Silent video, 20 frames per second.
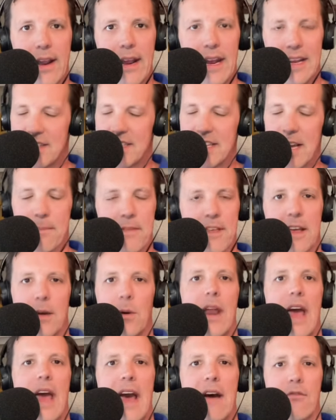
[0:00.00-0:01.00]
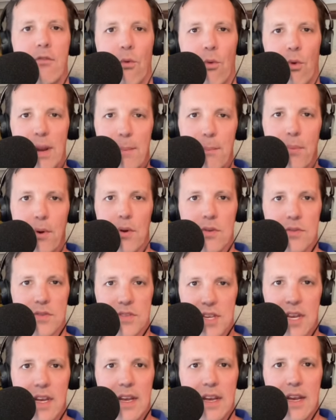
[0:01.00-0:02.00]
and something that would have
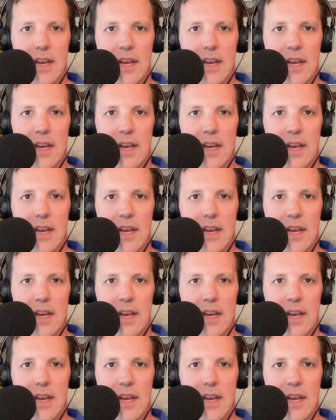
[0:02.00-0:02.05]
ripples